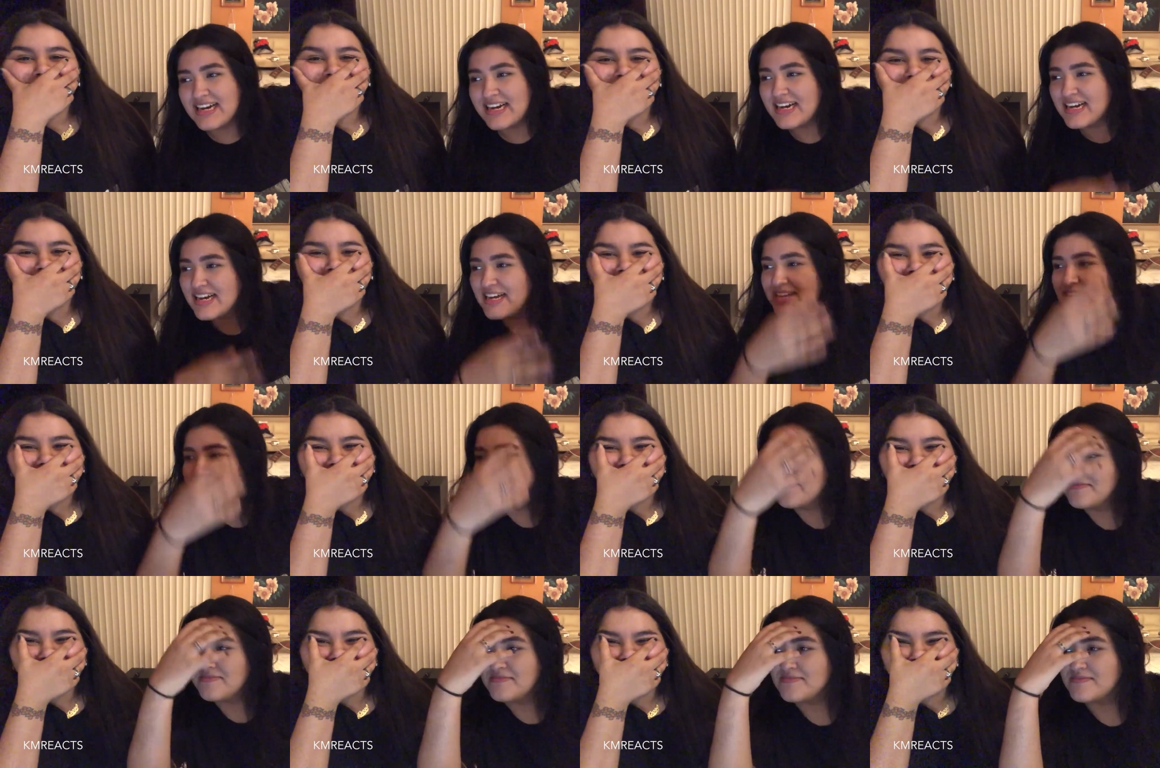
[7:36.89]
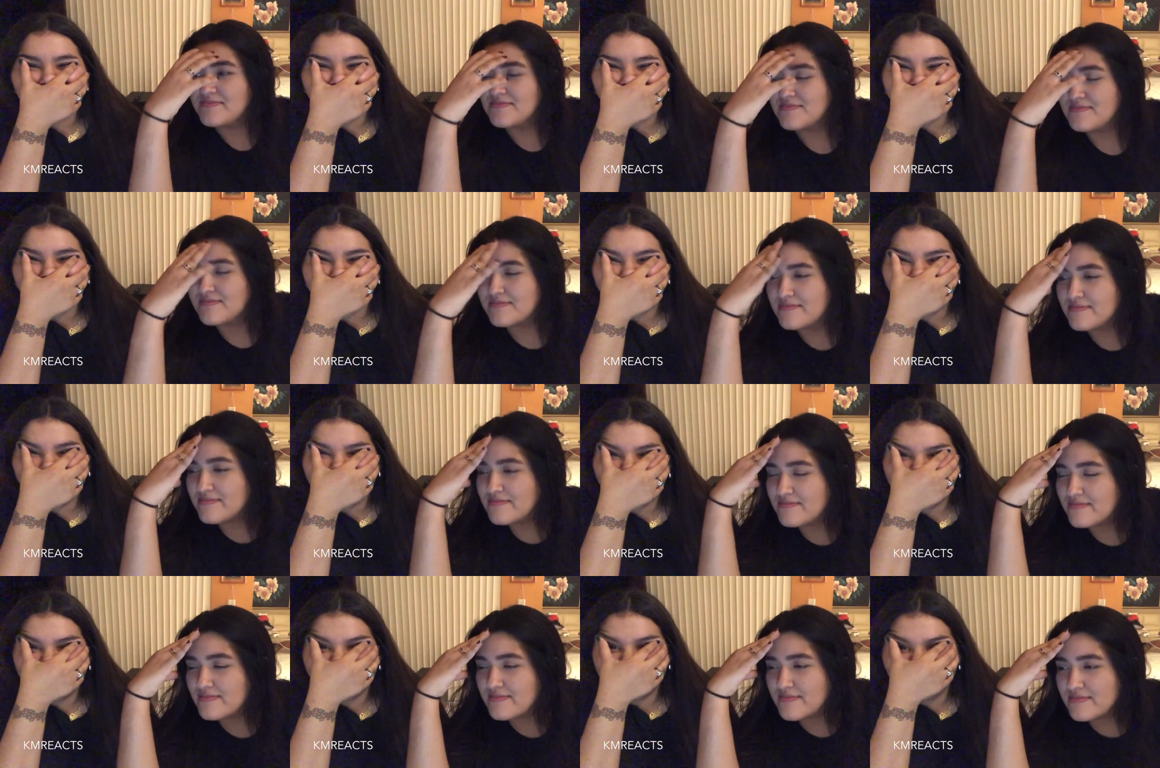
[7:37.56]

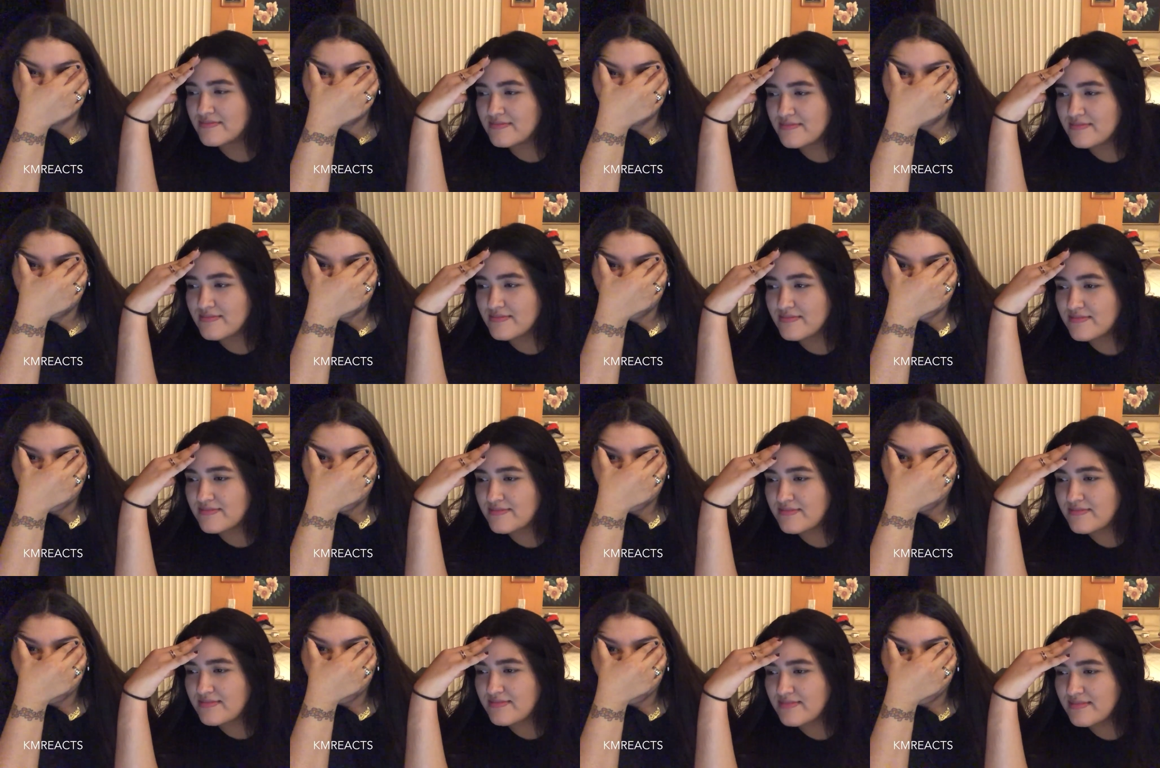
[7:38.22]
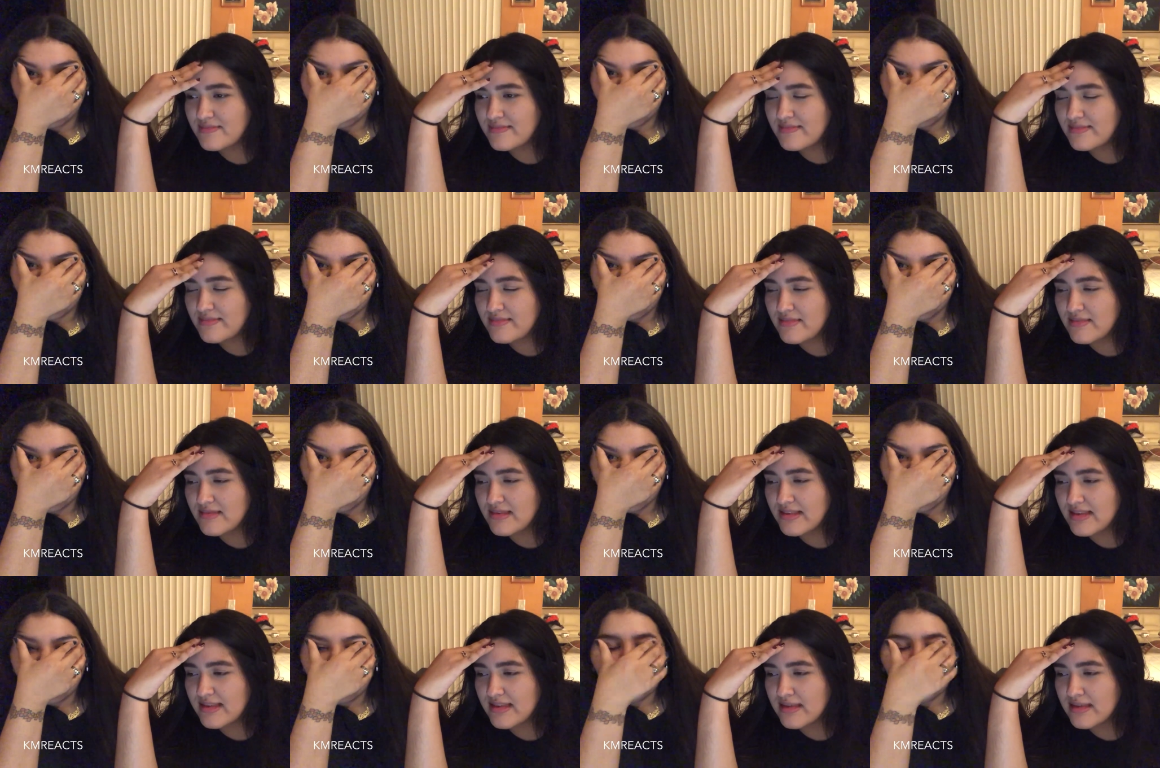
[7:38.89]
Nobody speaks.